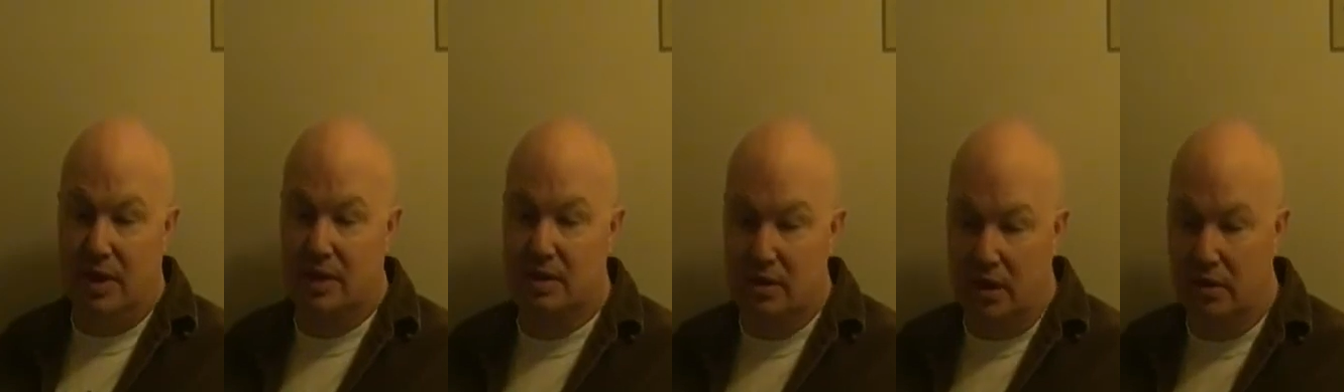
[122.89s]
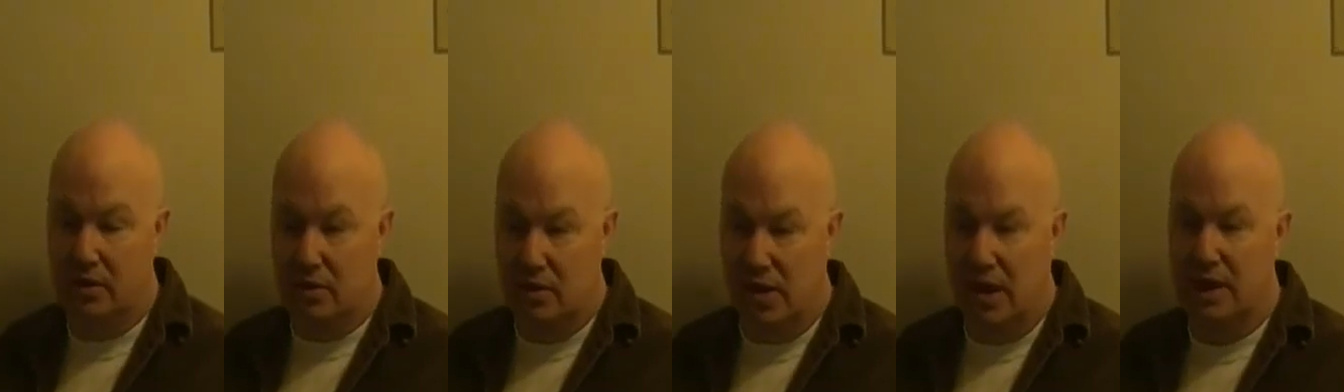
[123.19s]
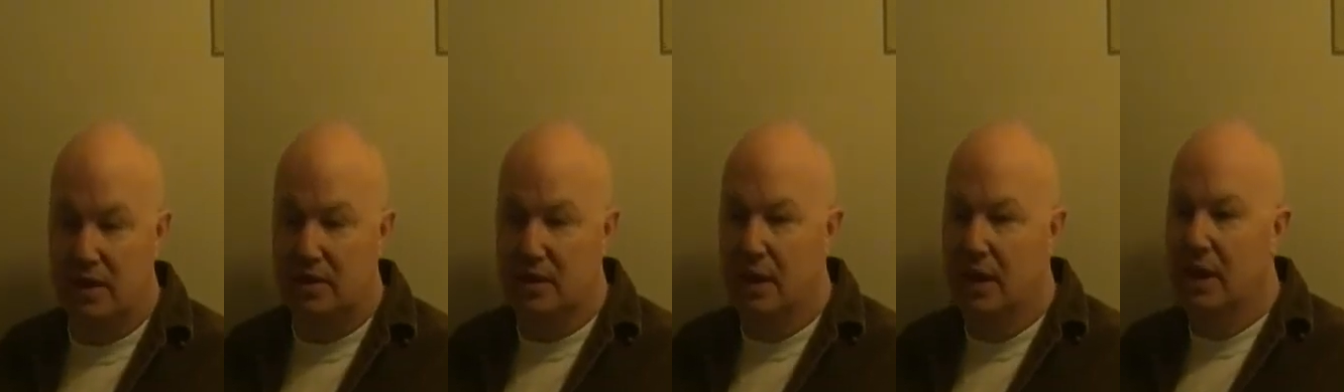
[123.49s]
as
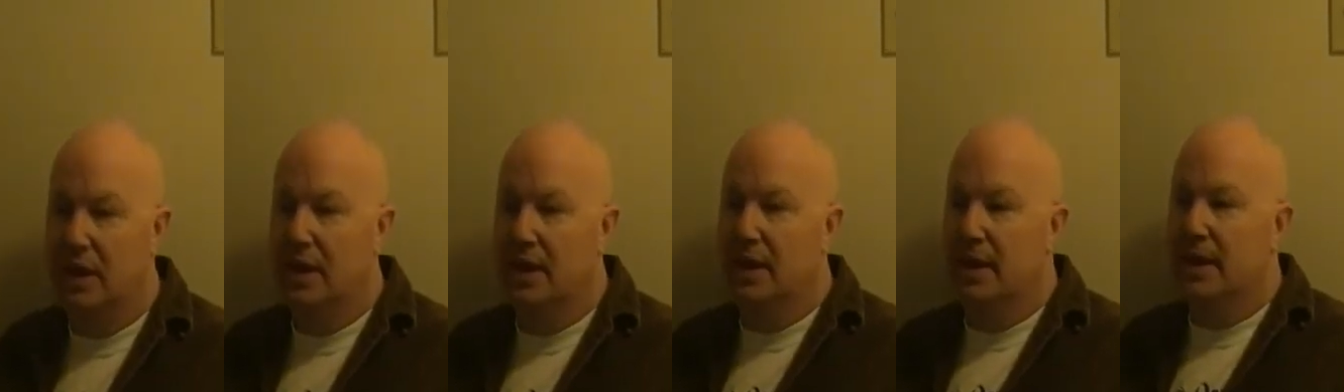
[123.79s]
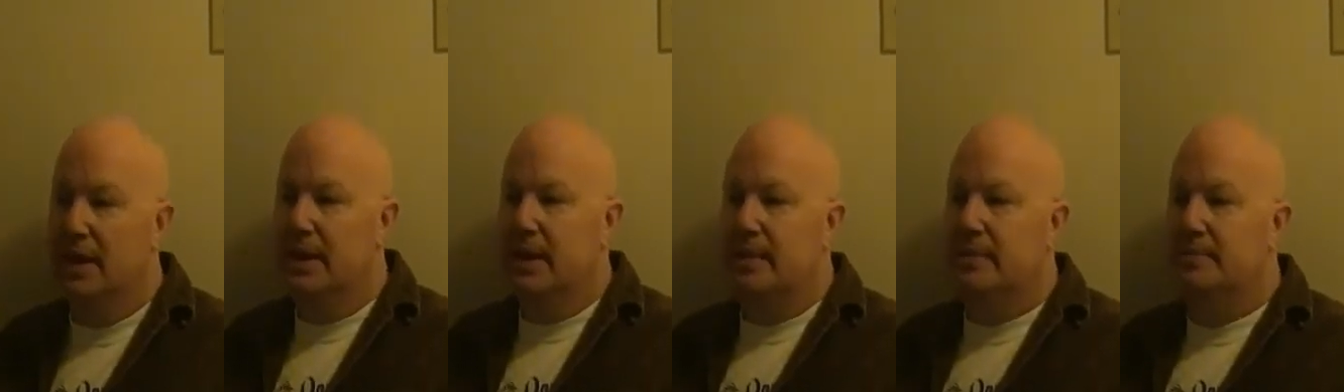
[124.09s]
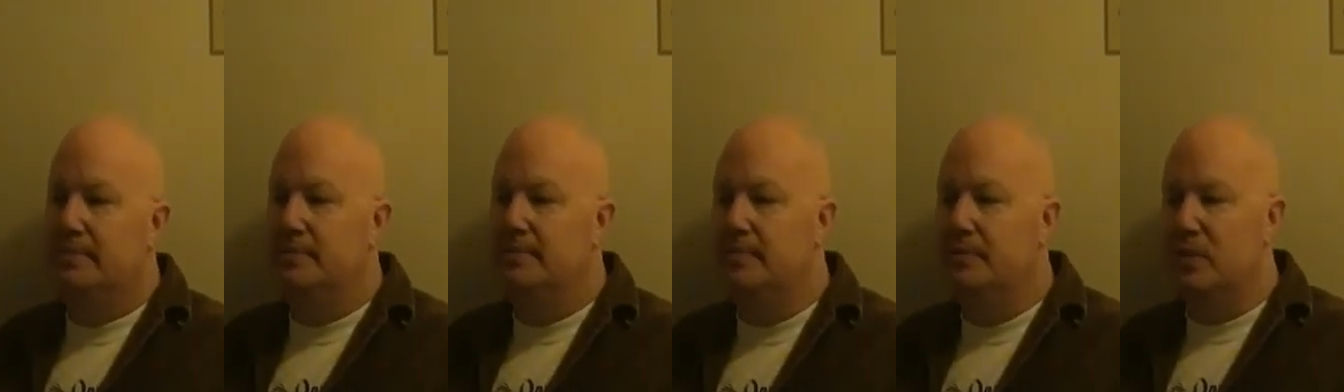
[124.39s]
undergrads.
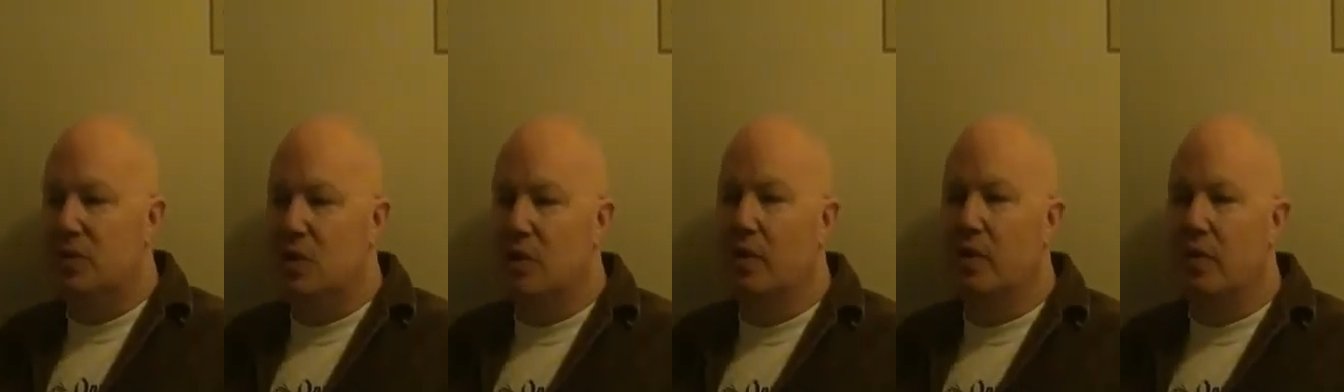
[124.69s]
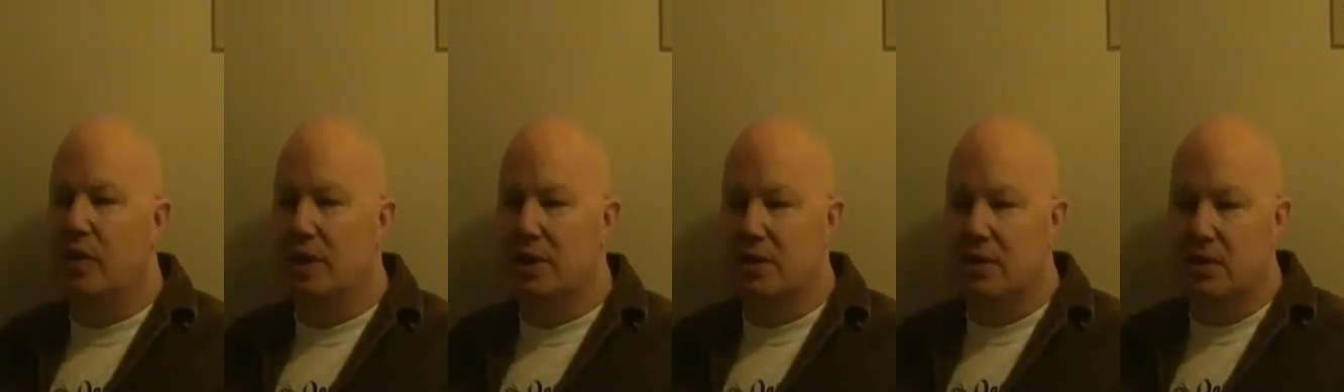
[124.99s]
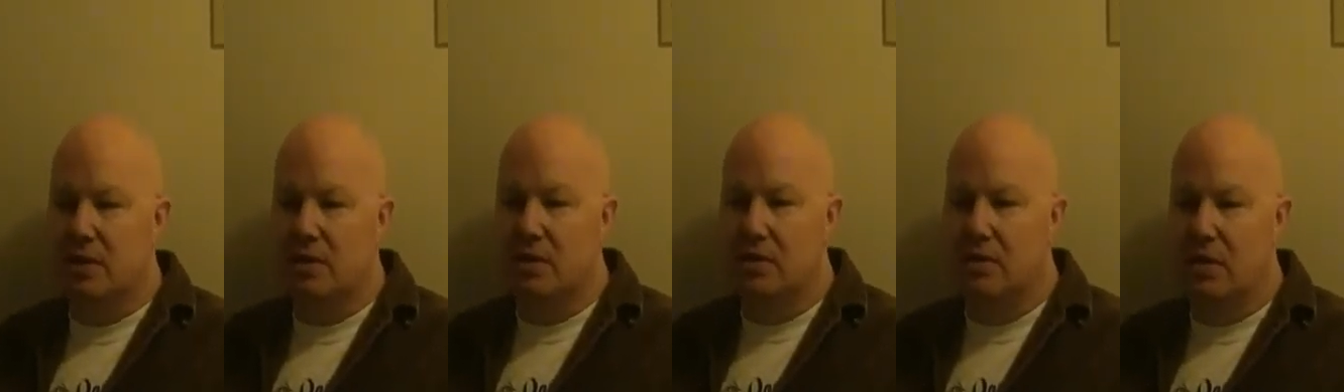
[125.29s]
So we wanted
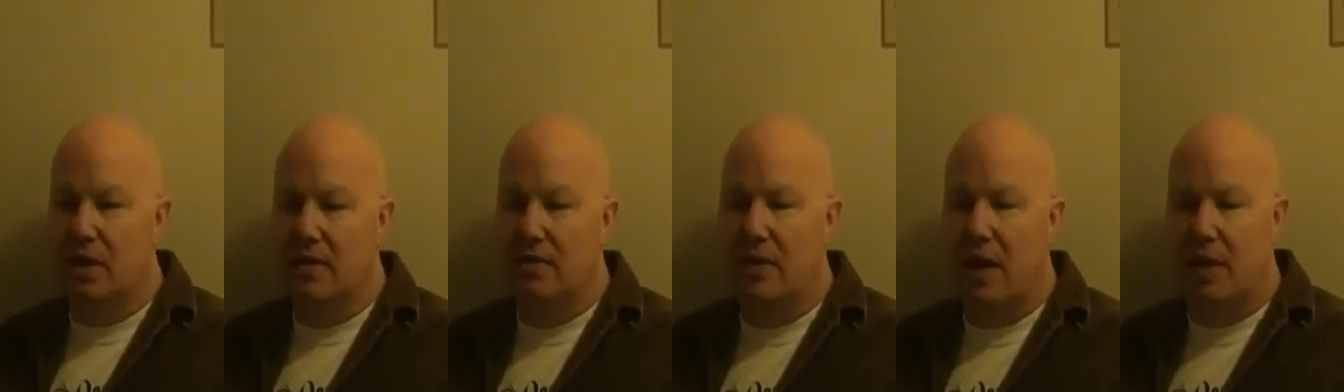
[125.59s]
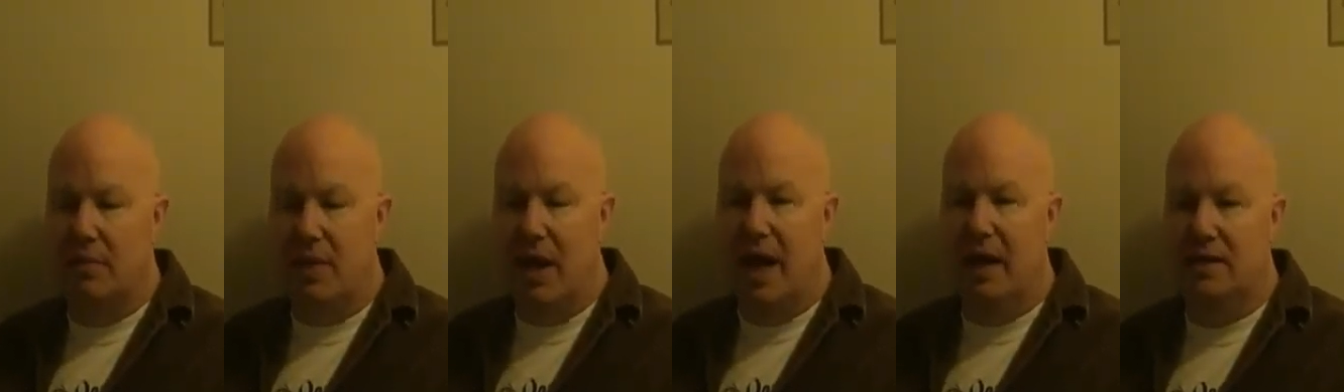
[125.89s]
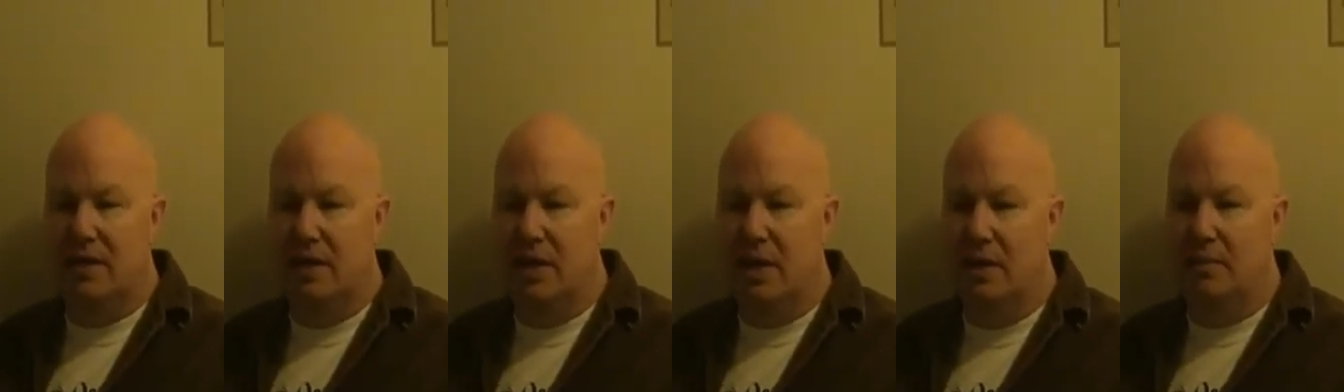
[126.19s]
to give that
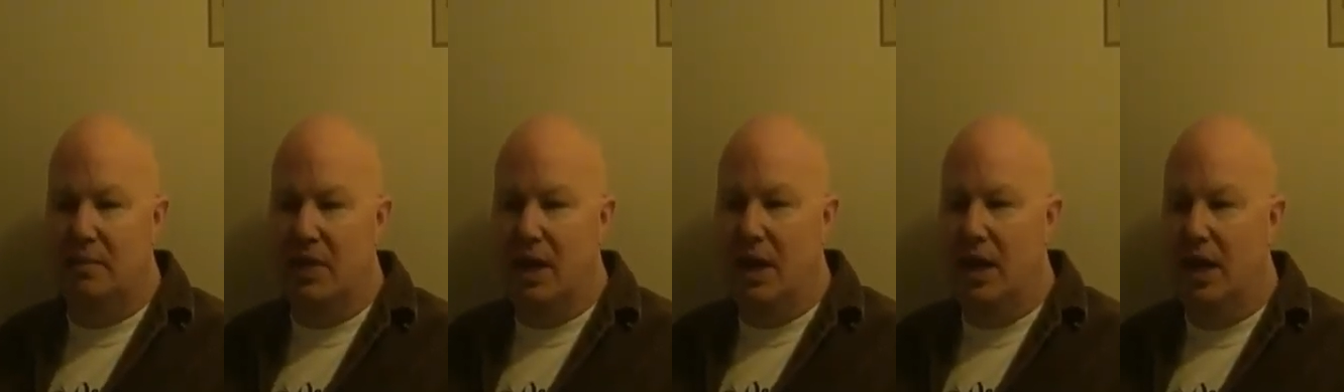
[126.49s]
back to them,